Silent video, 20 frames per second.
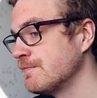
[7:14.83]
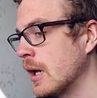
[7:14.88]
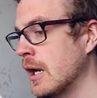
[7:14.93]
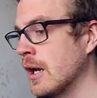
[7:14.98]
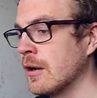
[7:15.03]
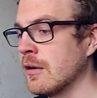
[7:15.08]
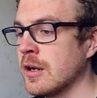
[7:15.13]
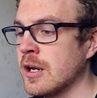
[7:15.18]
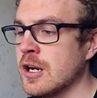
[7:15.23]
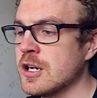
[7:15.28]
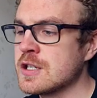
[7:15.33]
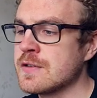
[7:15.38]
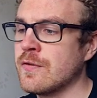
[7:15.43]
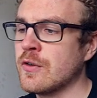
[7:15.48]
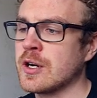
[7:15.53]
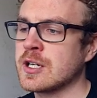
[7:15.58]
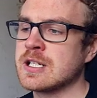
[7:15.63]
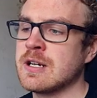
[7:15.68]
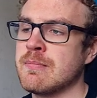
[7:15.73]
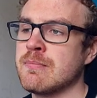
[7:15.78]
And here's,
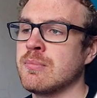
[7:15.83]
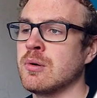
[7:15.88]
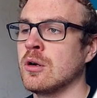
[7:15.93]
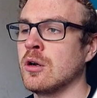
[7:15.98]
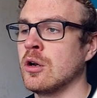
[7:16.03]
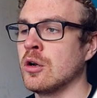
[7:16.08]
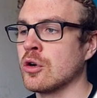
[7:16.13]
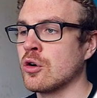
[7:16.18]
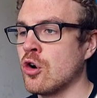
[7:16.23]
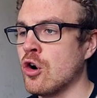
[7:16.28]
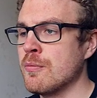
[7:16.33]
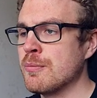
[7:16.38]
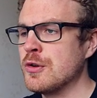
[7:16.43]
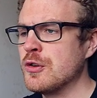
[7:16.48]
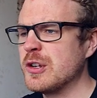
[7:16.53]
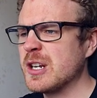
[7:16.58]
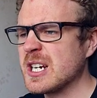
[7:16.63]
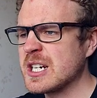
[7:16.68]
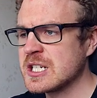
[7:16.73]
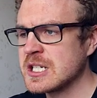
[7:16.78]
for example,
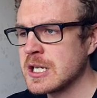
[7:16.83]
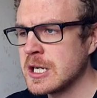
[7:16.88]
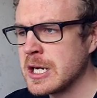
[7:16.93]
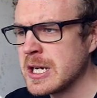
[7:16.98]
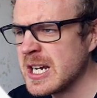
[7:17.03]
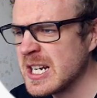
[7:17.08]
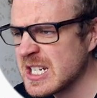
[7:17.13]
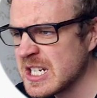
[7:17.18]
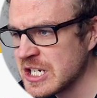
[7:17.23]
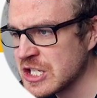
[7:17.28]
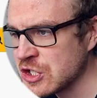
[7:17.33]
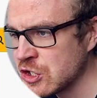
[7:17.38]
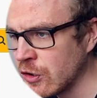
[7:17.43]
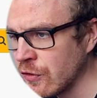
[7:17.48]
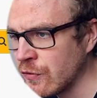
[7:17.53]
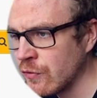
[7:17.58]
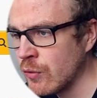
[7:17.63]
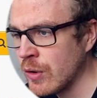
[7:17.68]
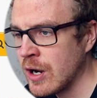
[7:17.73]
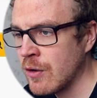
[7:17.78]
Computing Sciences
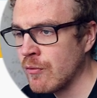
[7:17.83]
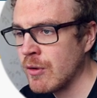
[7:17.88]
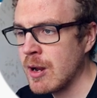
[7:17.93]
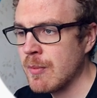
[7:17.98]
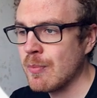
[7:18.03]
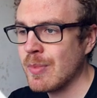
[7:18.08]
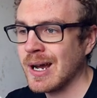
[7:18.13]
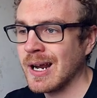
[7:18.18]
Software Web